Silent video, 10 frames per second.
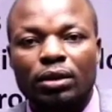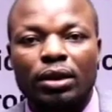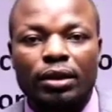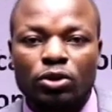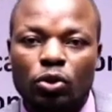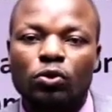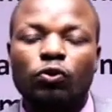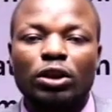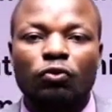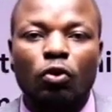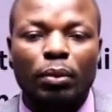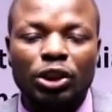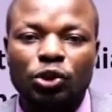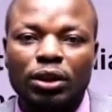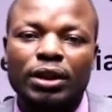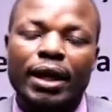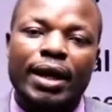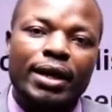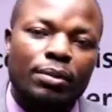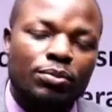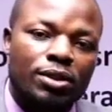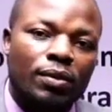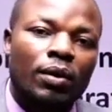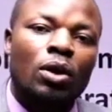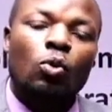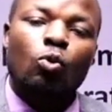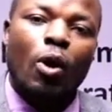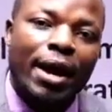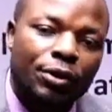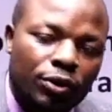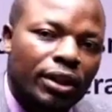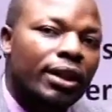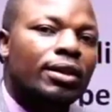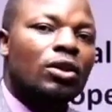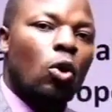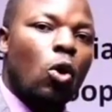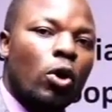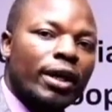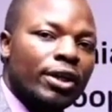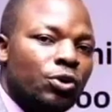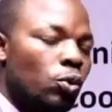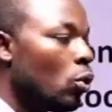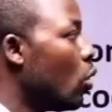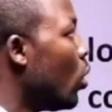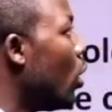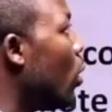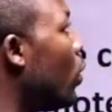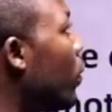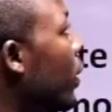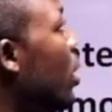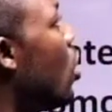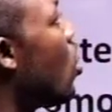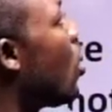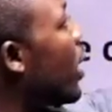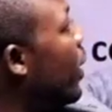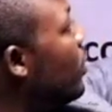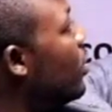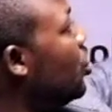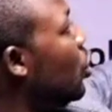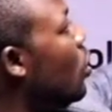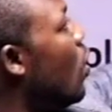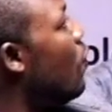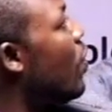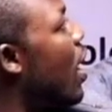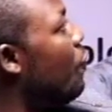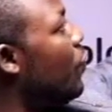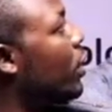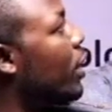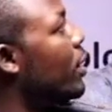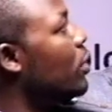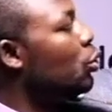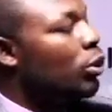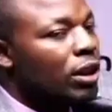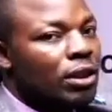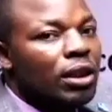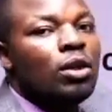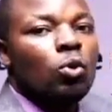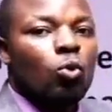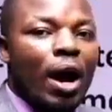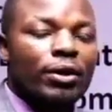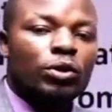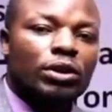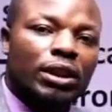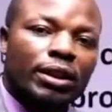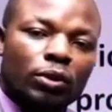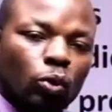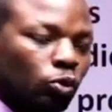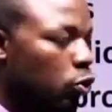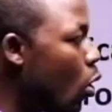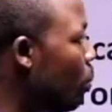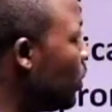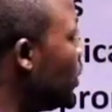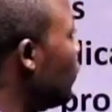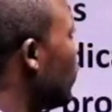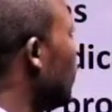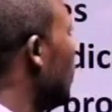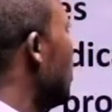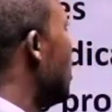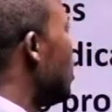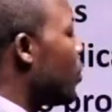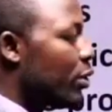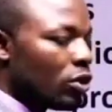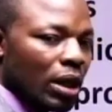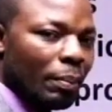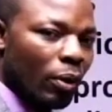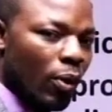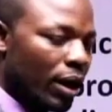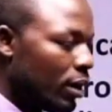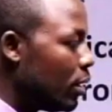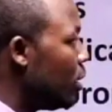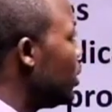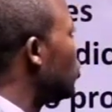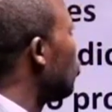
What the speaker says: the reason for the formation, the aims. Why do you think the OAU or Organization of African Unity, why do you think it was formed? Reason number one, it